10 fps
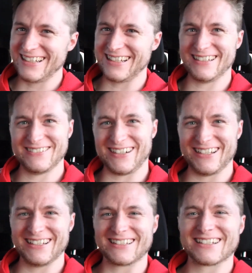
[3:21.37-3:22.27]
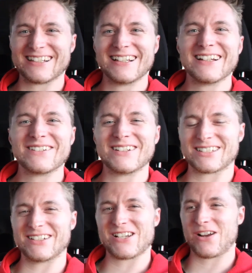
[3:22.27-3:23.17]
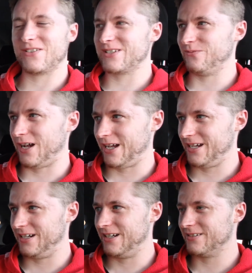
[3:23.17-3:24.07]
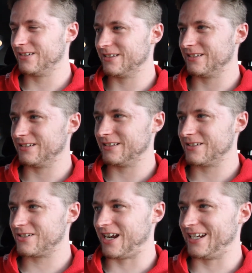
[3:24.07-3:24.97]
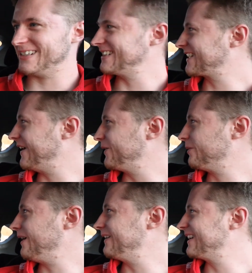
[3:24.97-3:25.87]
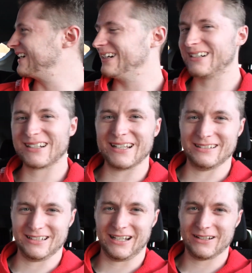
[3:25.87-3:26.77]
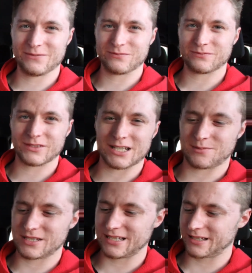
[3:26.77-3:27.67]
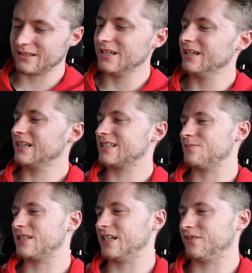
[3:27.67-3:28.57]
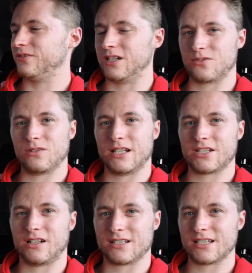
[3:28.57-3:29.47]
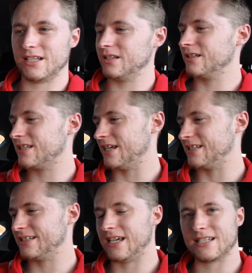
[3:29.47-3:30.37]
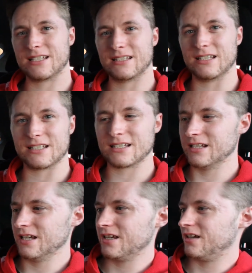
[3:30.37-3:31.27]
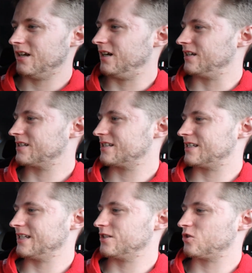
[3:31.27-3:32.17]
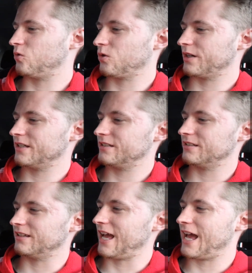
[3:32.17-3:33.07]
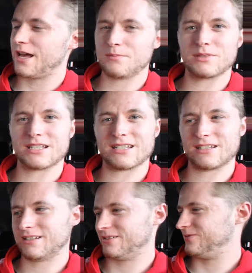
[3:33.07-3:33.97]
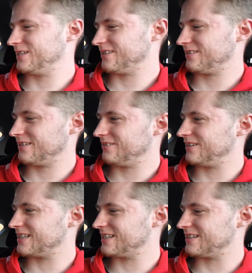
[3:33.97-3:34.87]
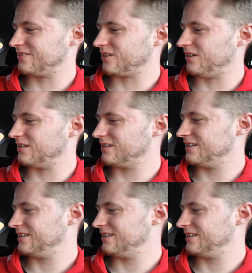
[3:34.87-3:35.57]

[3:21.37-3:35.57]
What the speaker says: Anyways, we'll switch over to my Chinese GoPro here and... Get some sick footage. We'll let y'all see taste test of this Centurion Labs. What's this stuff called?